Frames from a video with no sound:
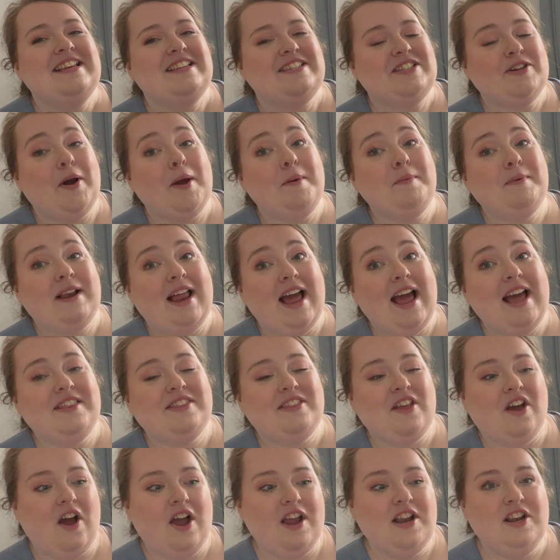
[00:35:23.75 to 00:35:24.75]
so I'm glad
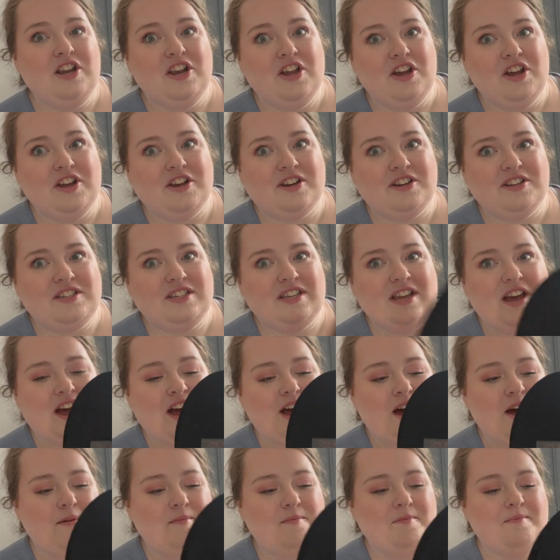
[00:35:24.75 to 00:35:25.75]
that I looked
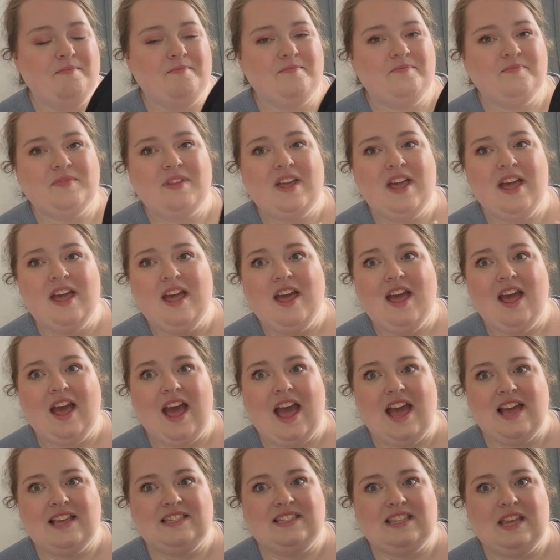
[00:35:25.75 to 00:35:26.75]
um,
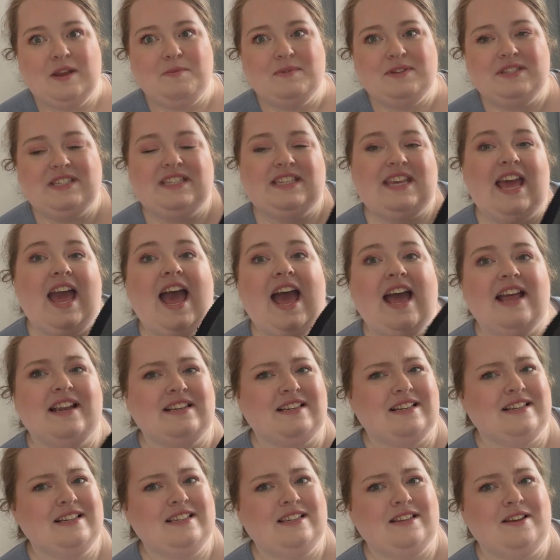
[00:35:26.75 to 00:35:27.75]
as they were scanned
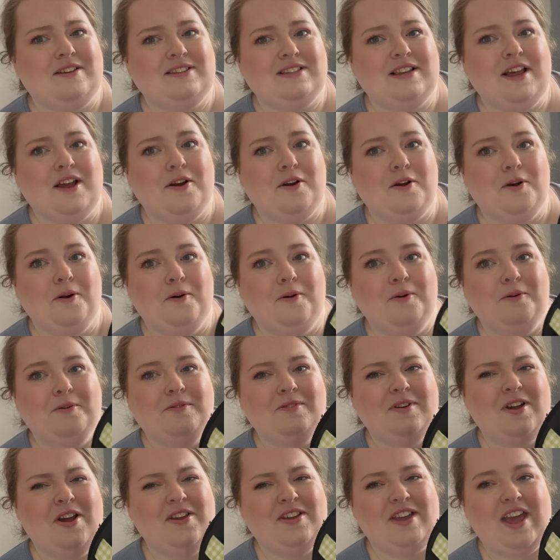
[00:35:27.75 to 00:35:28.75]
because I was like, oh,
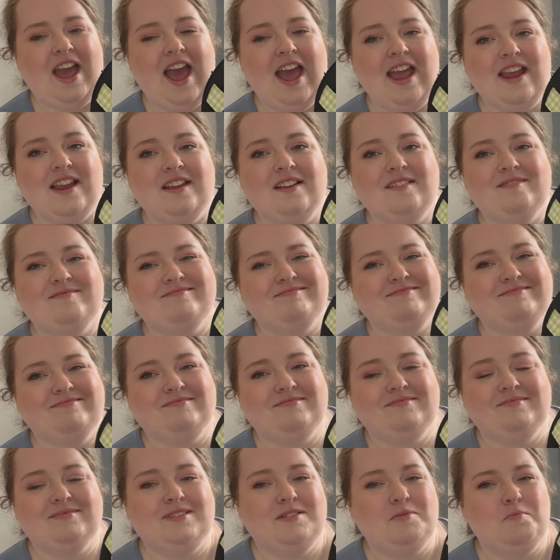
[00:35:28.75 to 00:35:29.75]
okay,
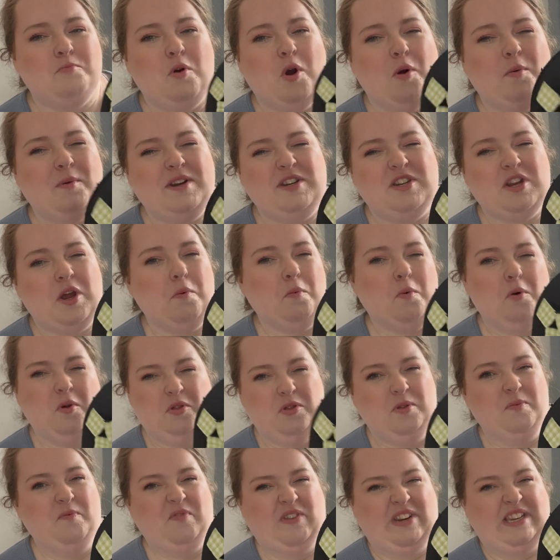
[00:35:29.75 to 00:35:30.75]
probably don't want
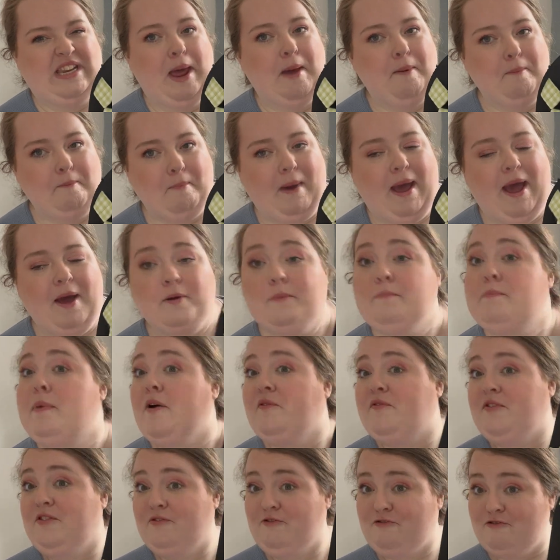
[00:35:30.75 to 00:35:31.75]
them for £10. But
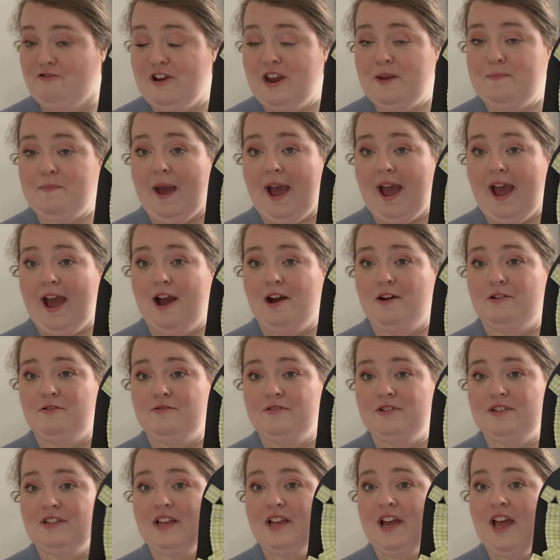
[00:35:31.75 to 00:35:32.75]
for
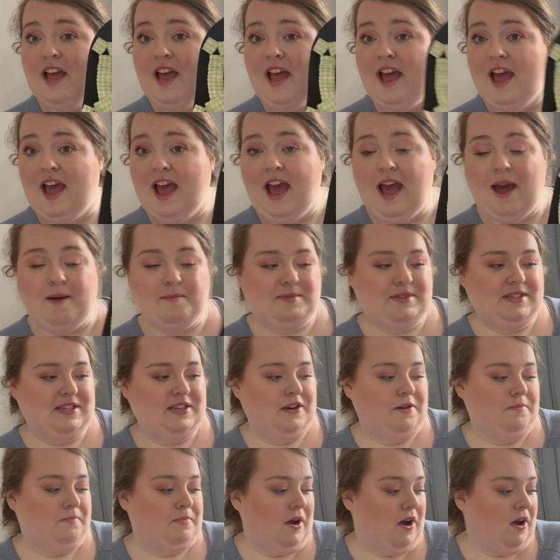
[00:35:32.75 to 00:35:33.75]
£3,
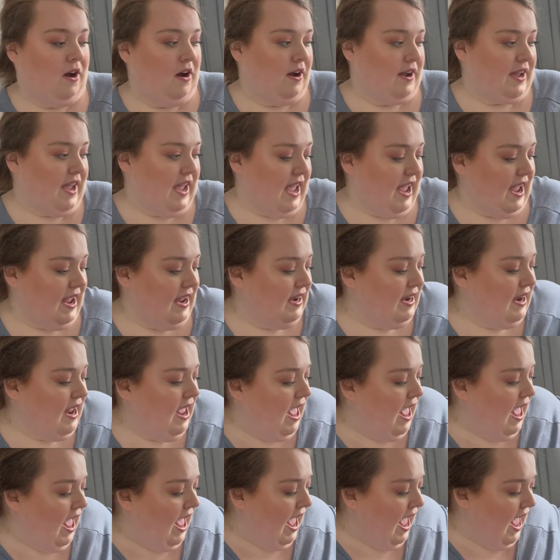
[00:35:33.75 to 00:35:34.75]
absolute bargain.
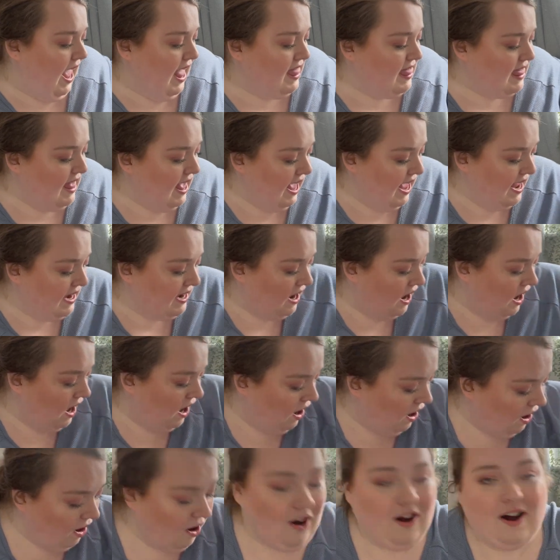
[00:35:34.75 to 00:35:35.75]
And then,
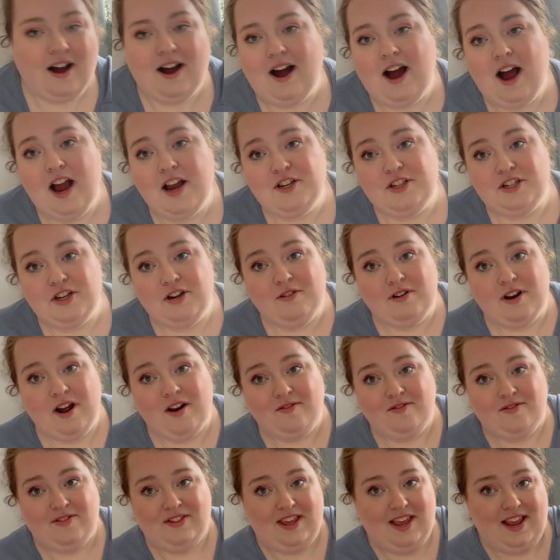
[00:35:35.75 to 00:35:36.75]
oh, I do
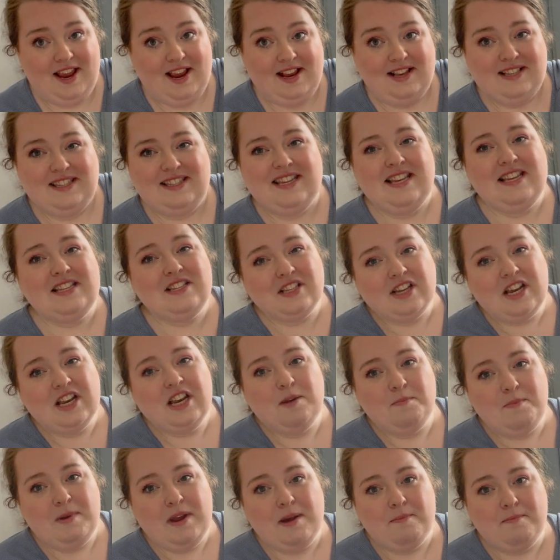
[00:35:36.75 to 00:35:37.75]
love these. These are going
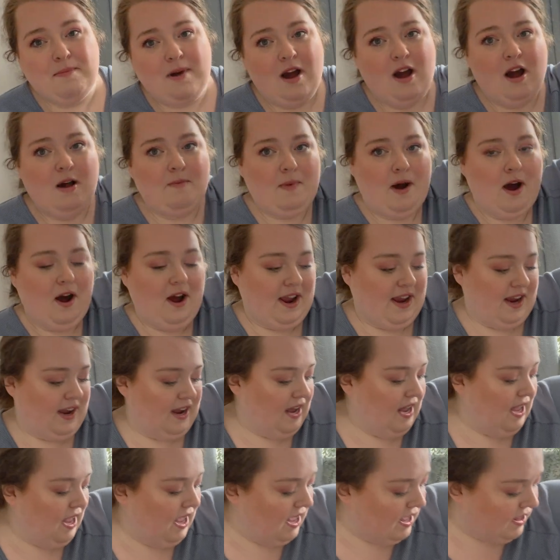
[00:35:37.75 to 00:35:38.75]
to be a Marmite.
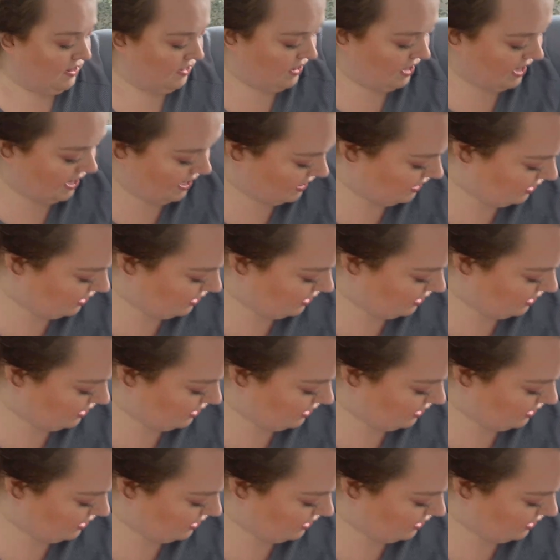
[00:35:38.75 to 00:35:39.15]
These